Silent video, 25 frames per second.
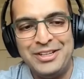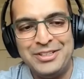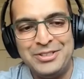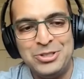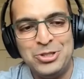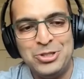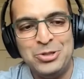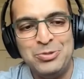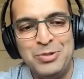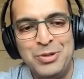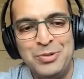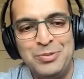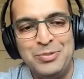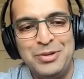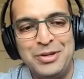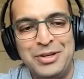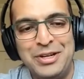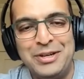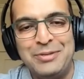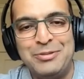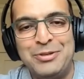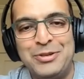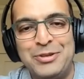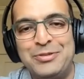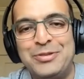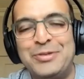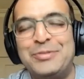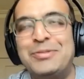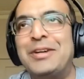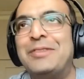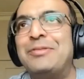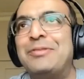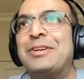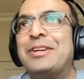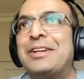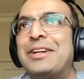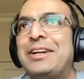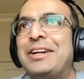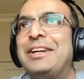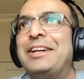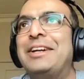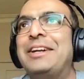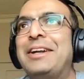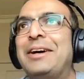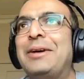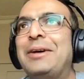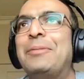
I still remember I come from Africa, and